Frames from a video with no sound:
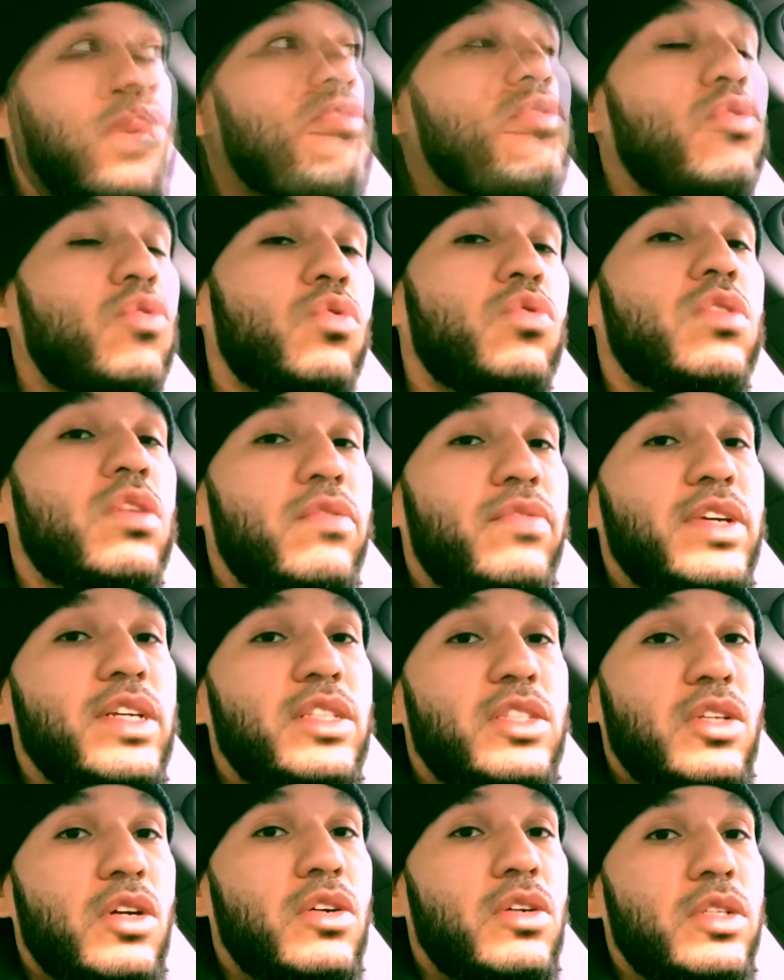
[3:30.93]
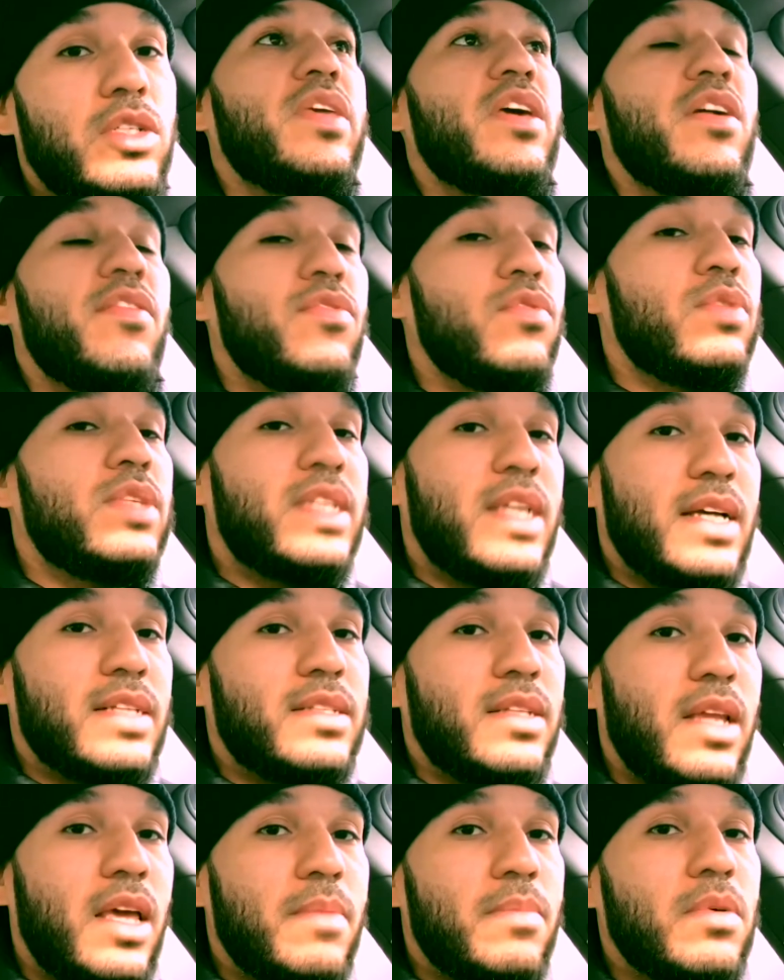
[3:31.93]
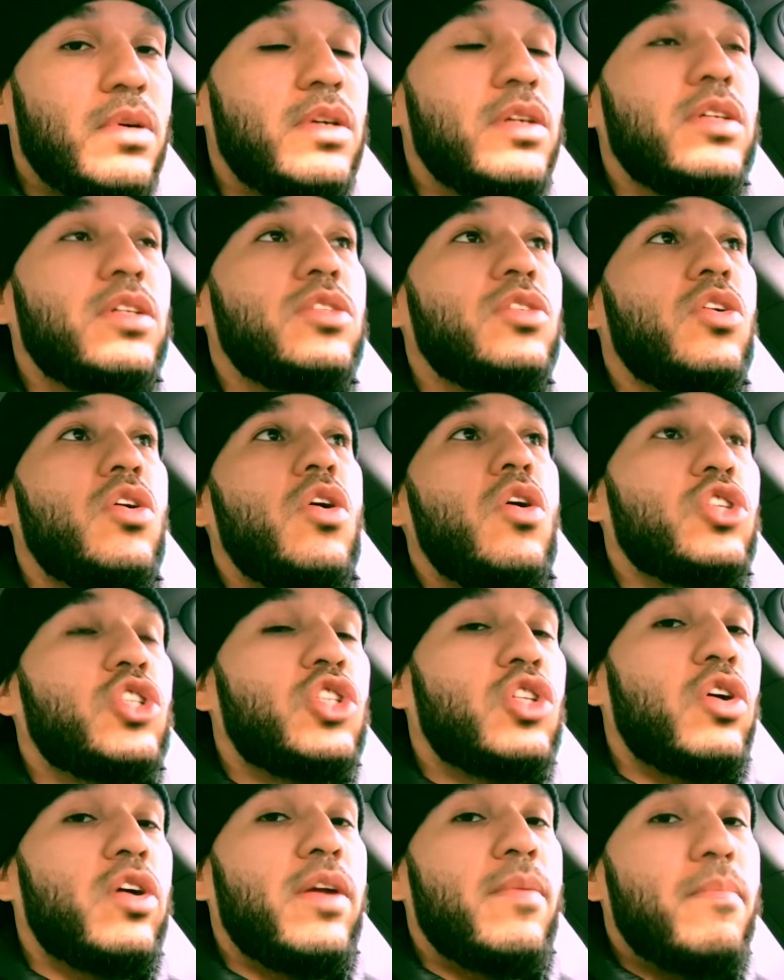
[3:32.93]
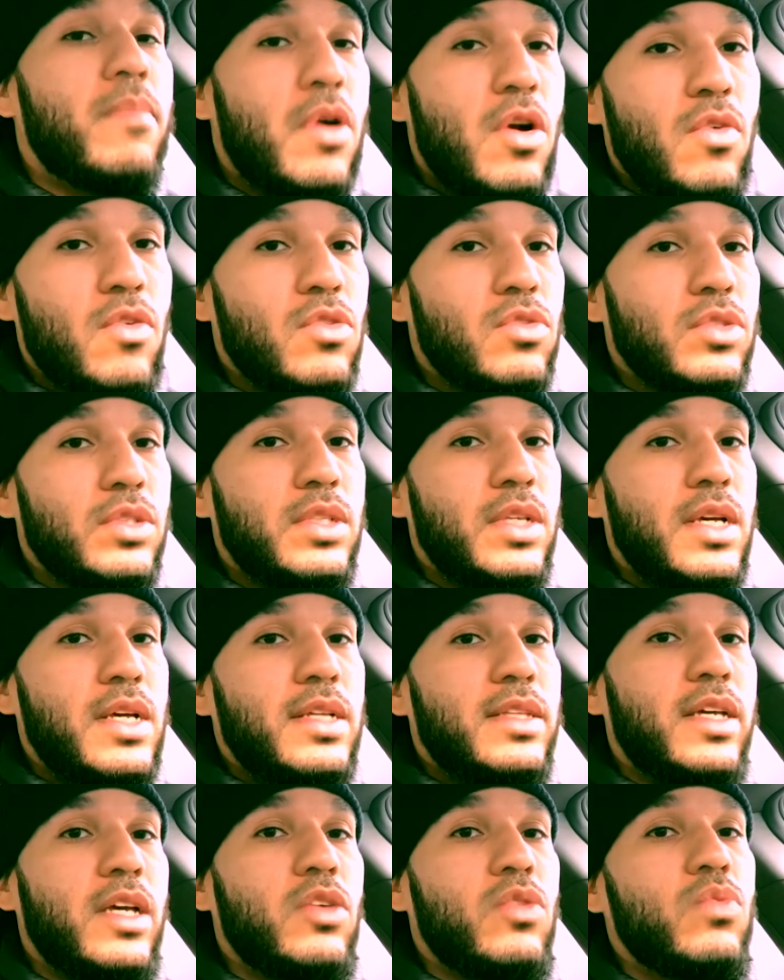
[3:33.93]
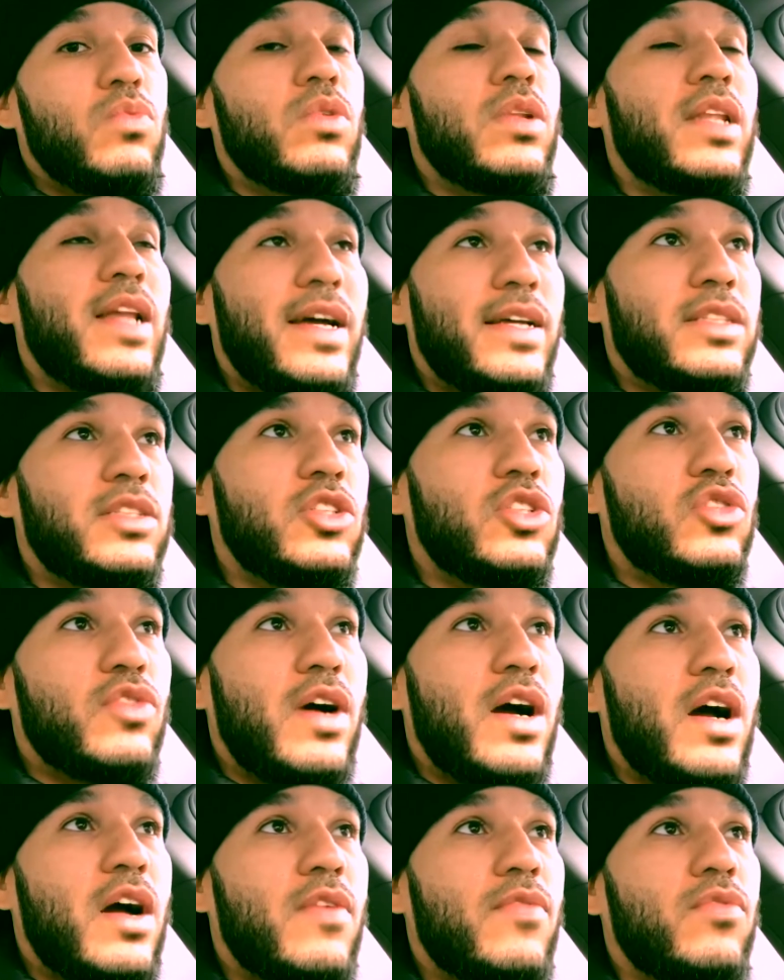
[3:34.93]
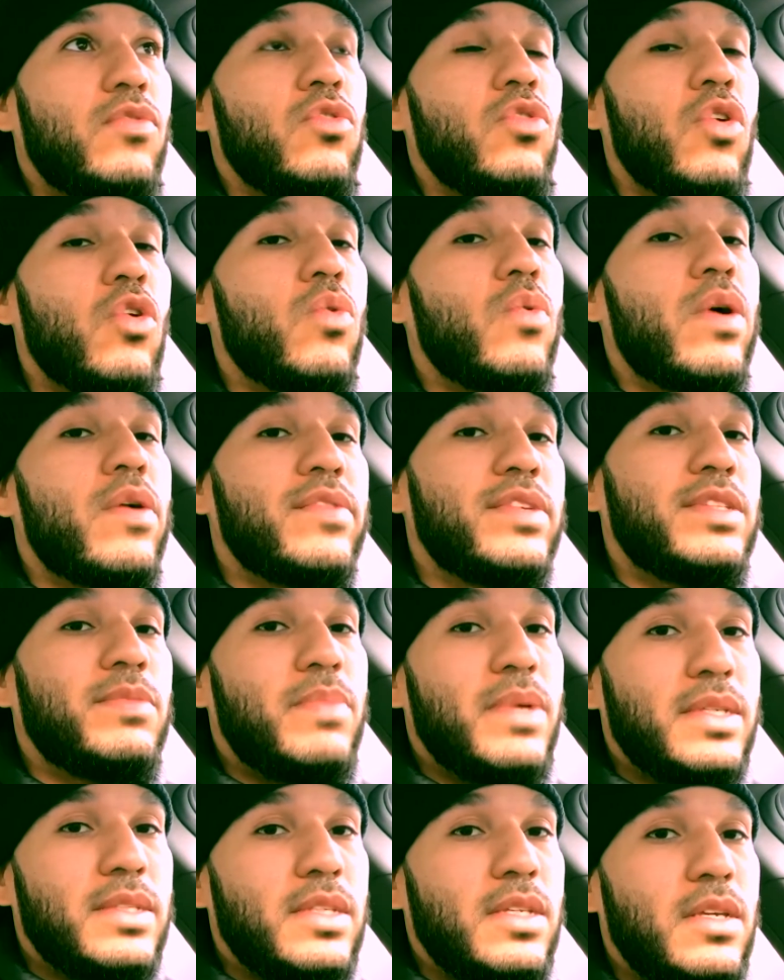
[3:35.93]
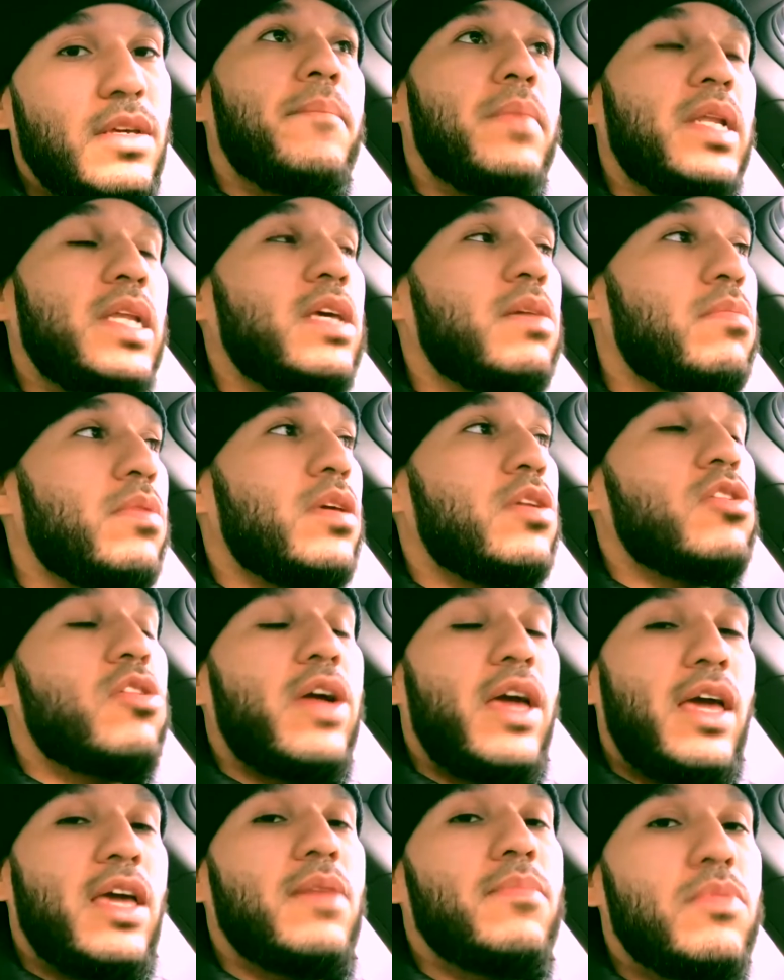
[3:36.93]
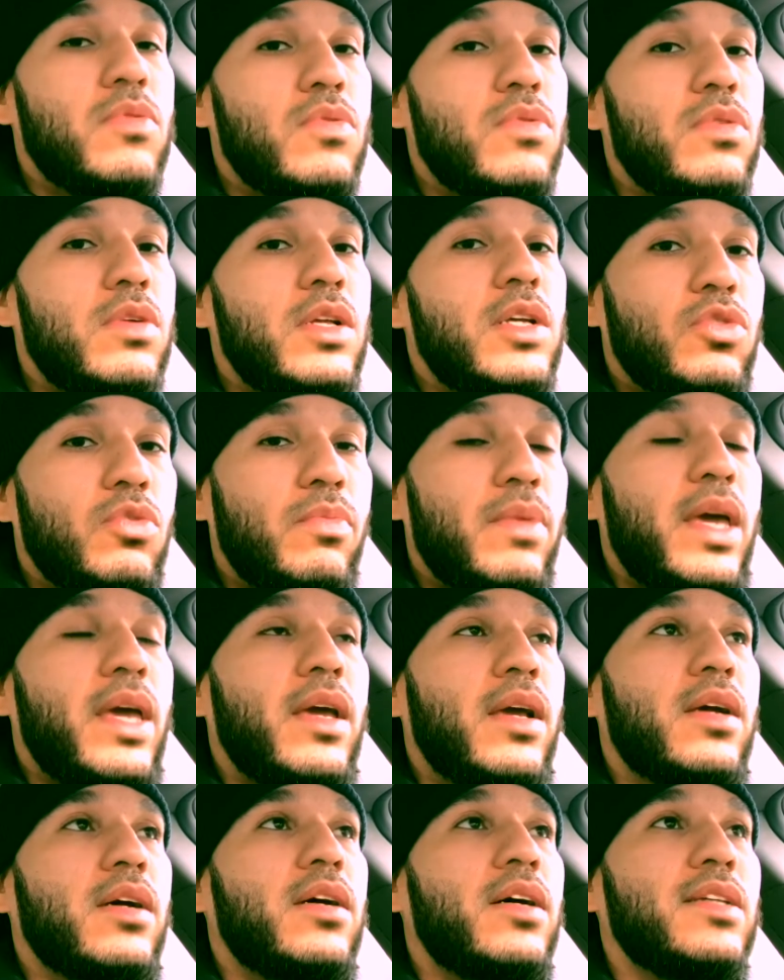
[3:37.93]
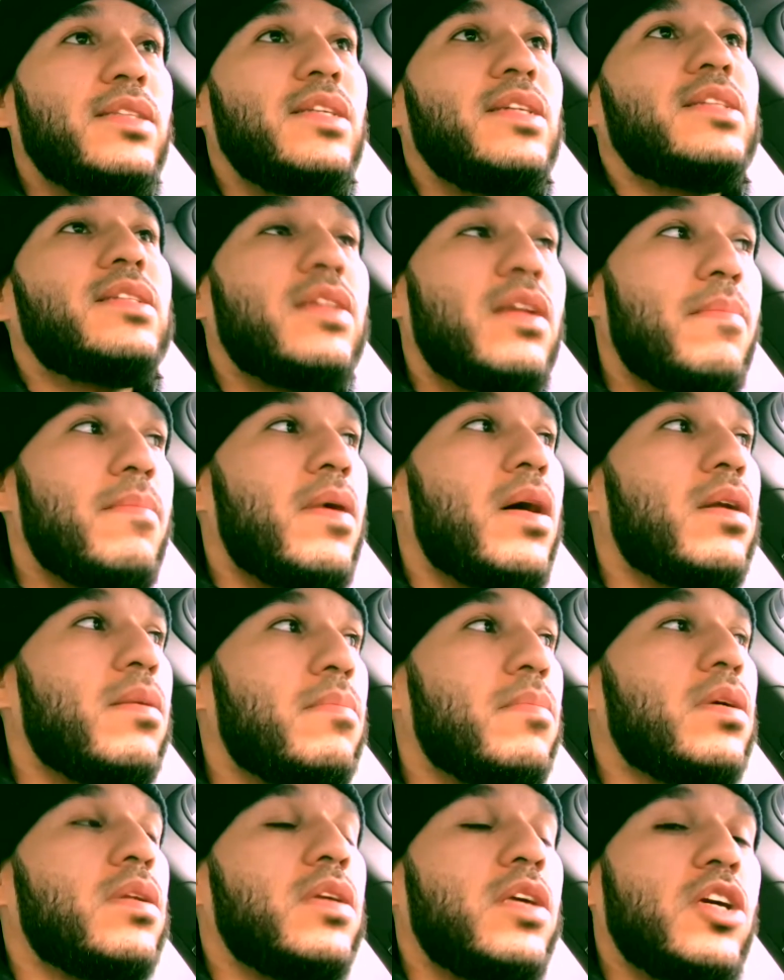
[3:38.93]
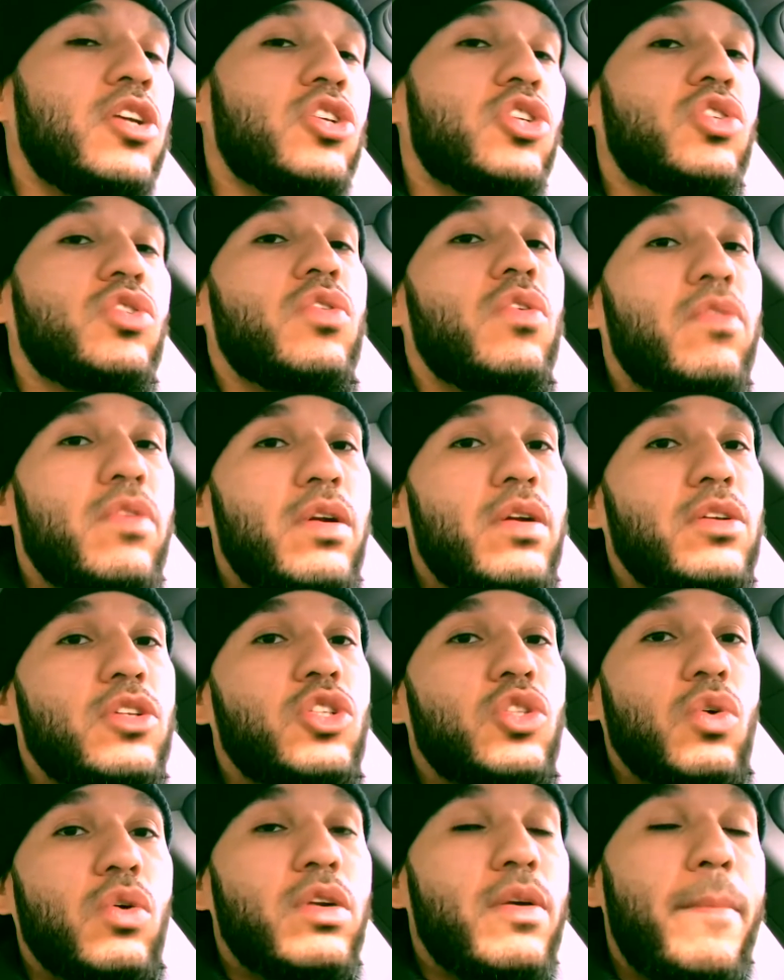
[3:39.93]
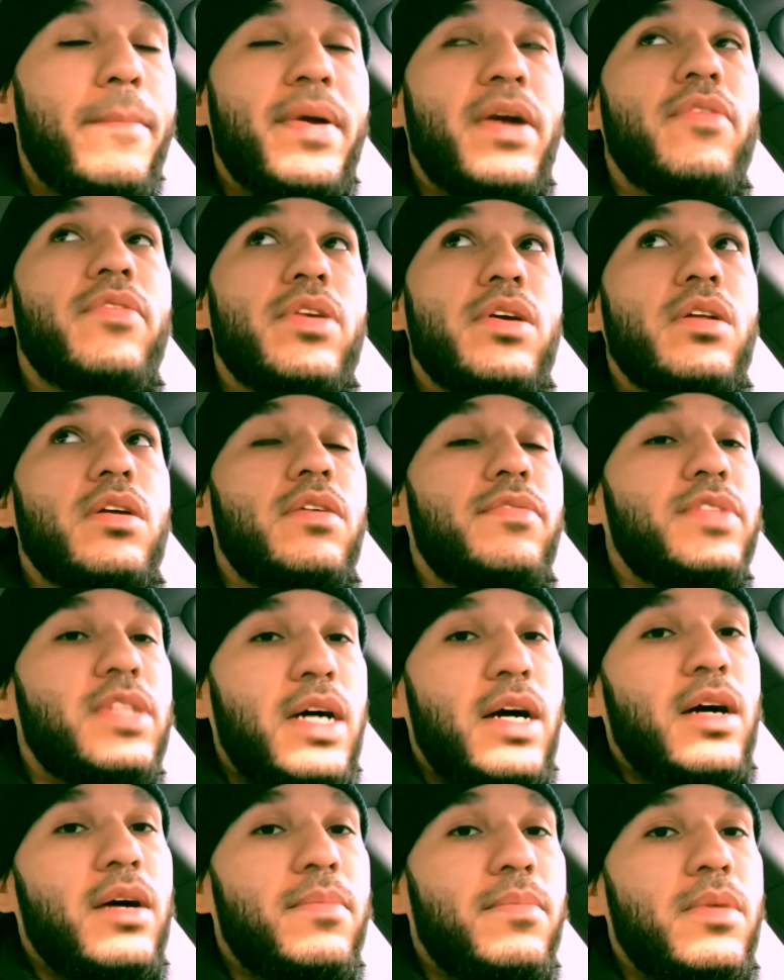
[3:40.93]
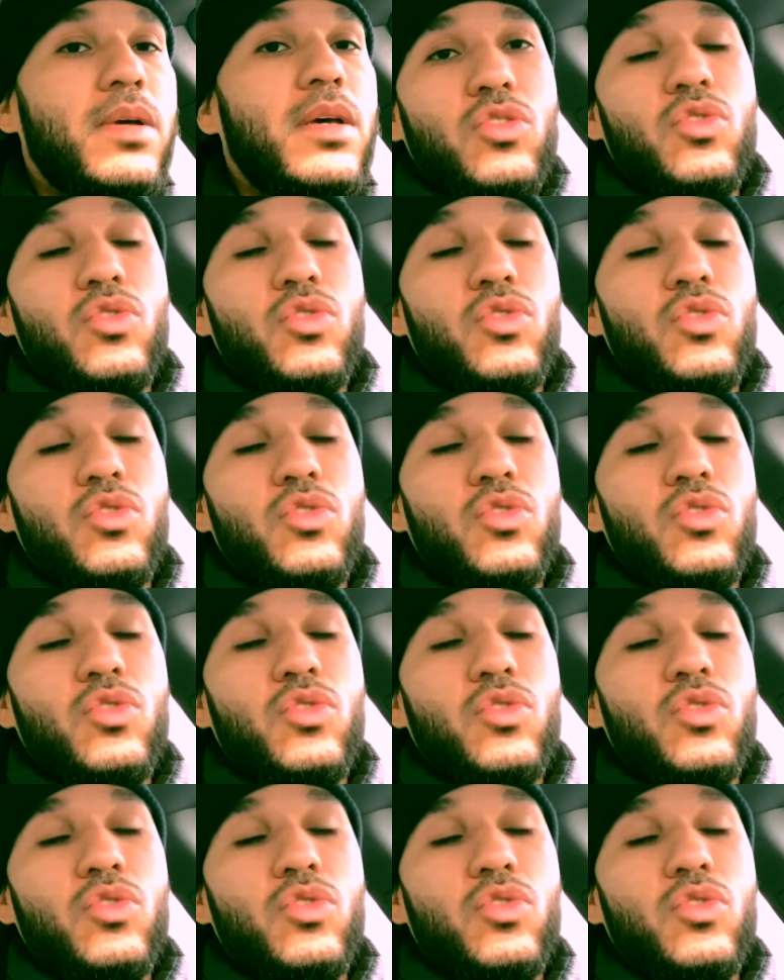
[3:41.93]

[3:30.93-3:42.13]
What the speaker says: If you do your research, if you test neighborhoods, certain boroughs that you would like to drive, know where it's busy, believe me, you're able to make a decent amount of money in a shorter period of time.